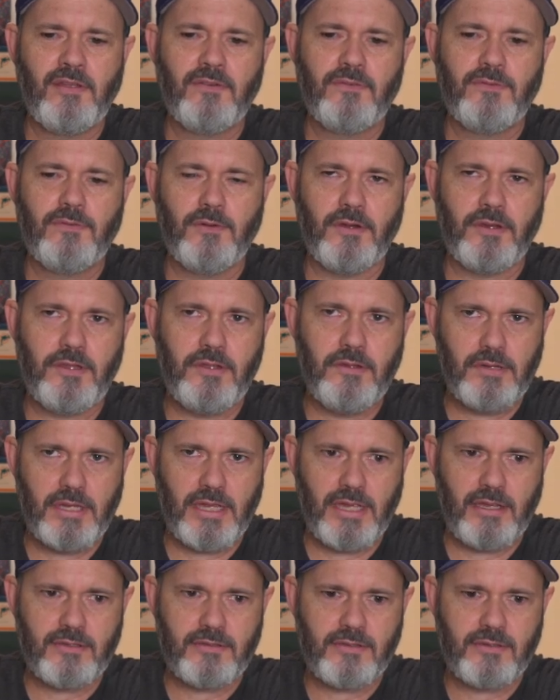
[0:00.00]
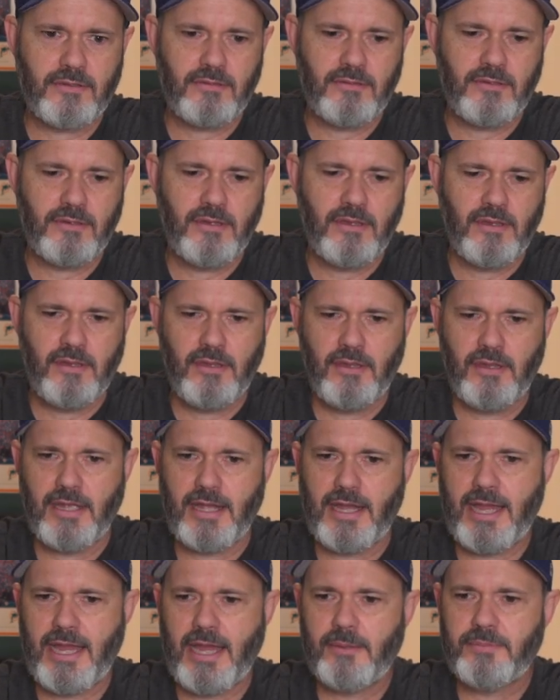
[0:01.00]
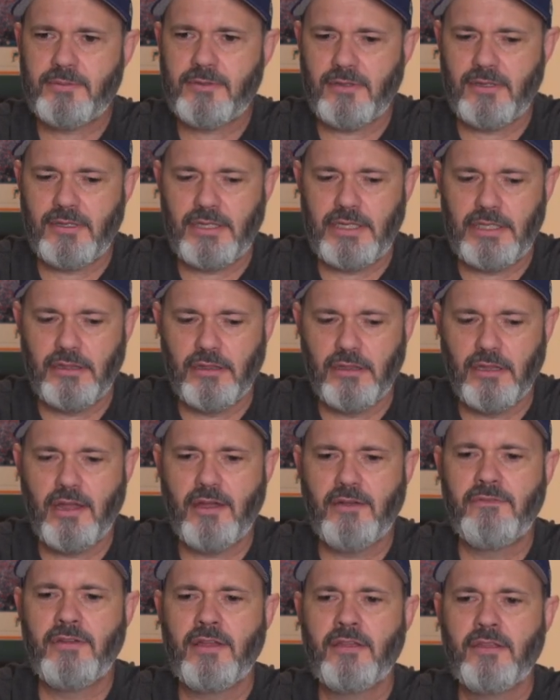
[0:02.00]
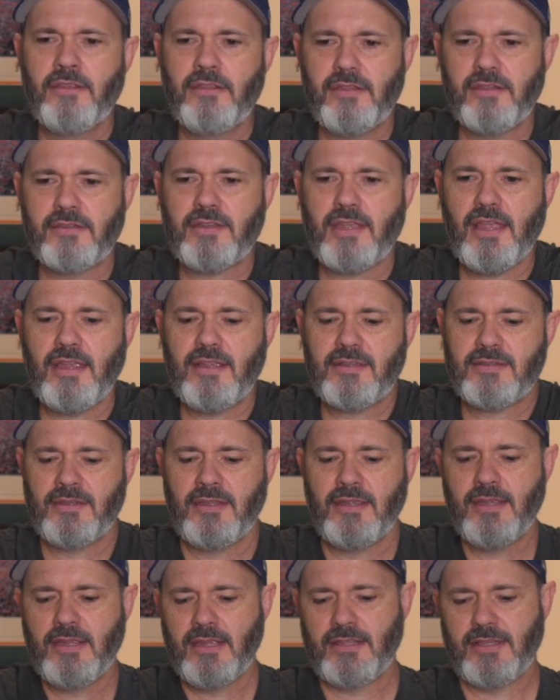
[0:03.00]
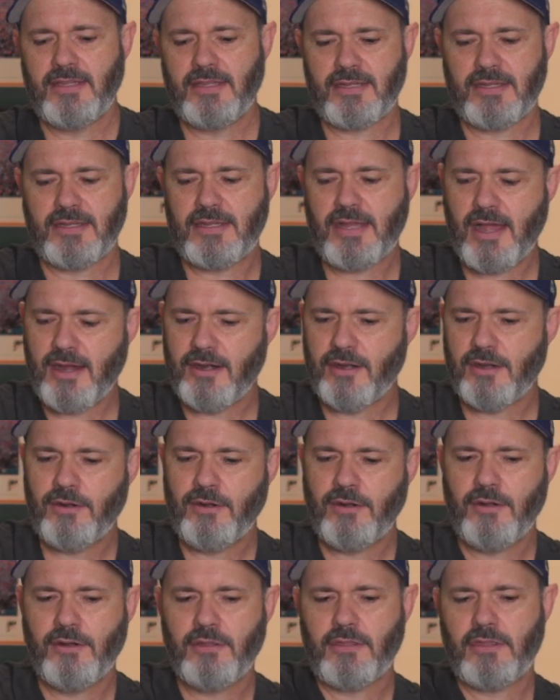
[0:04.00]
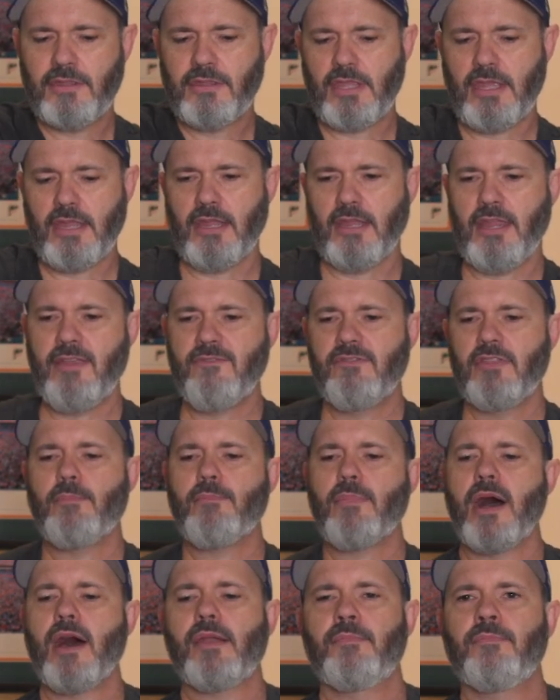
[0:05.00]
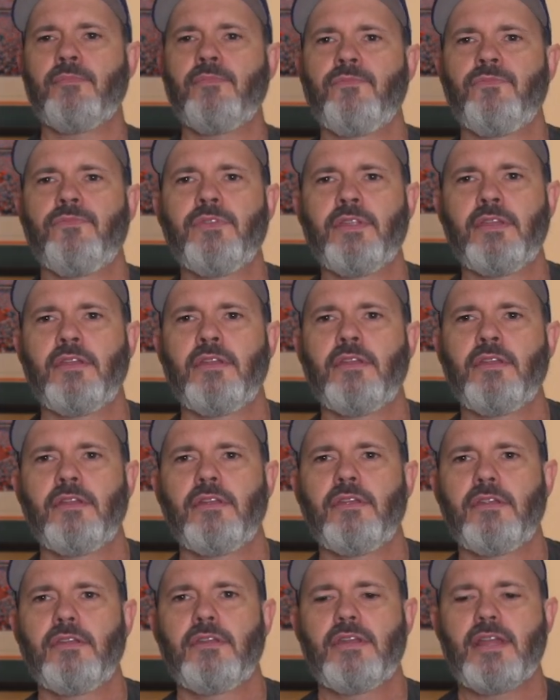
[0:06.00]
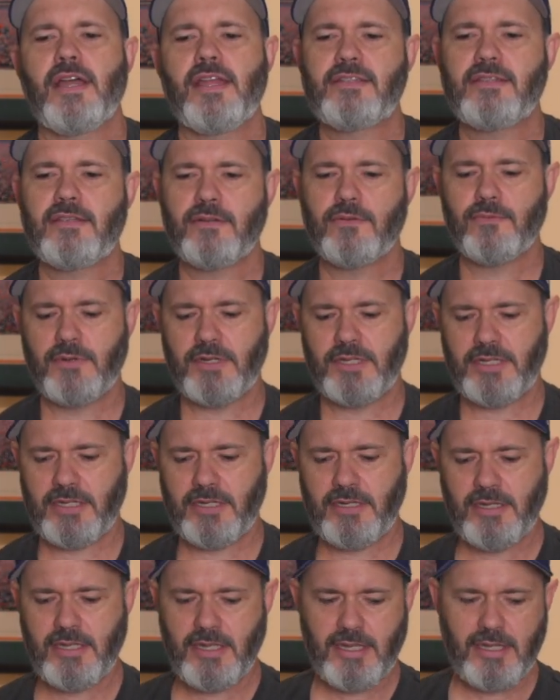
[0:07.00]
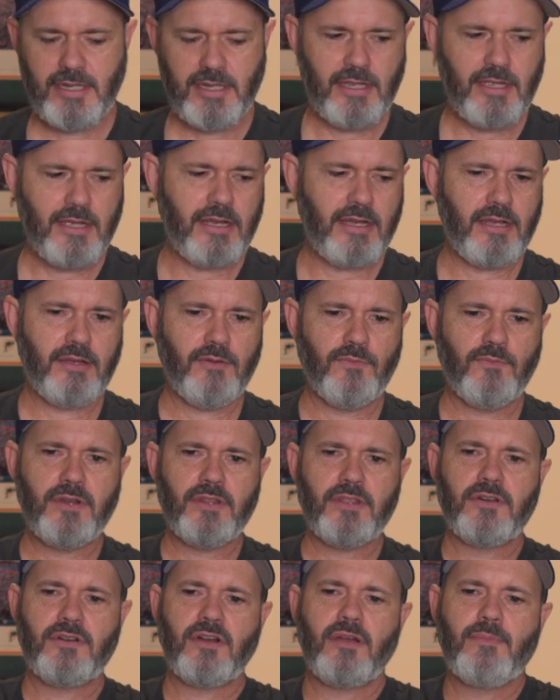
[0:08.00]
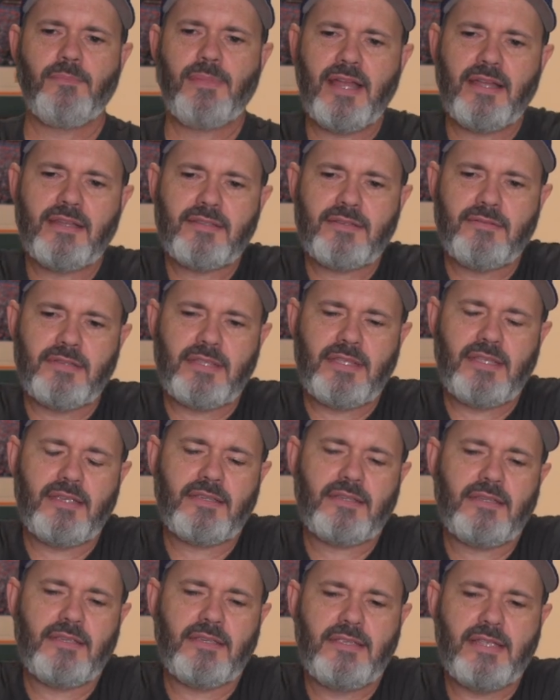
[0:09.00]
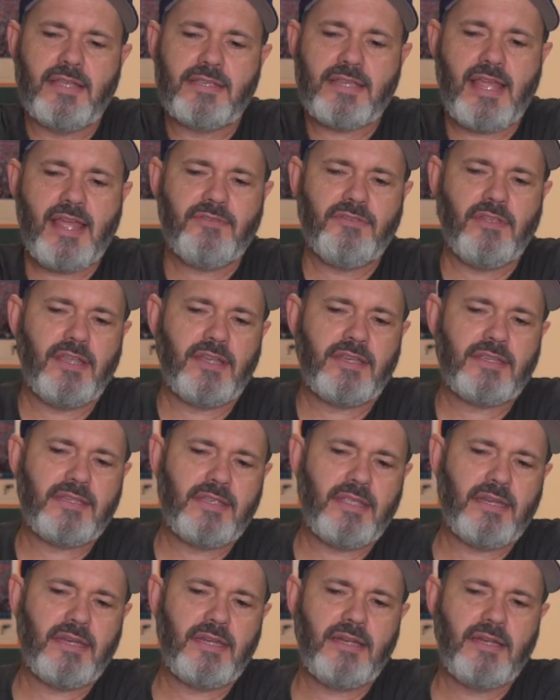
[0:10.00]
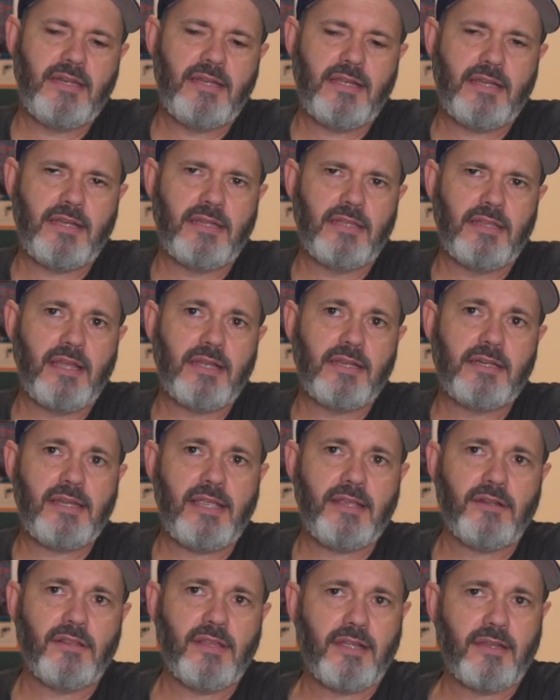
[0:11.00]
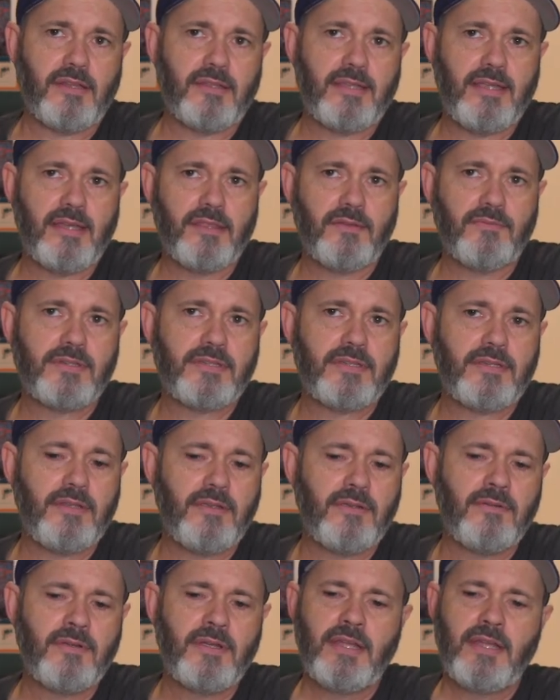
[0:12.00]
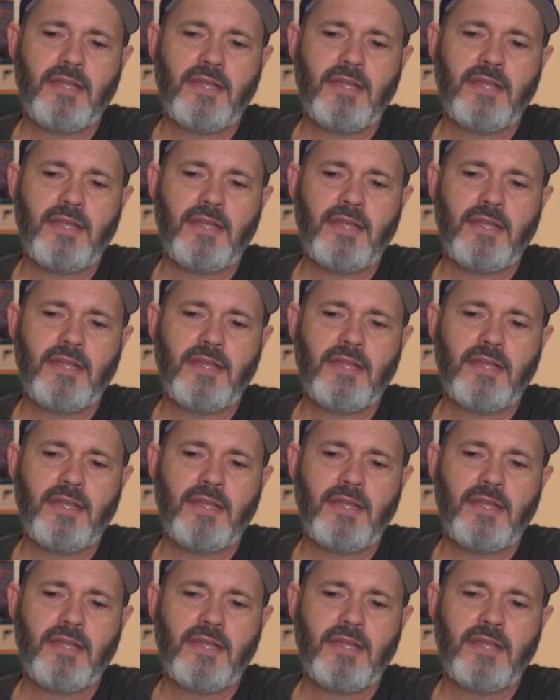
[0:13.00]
for a cue case. I absolutely love this case. This entire thing, even the bottom, nice and rigid. One of the drawbacks with this is it doesn't have the extended luggage handle like all the other ones do,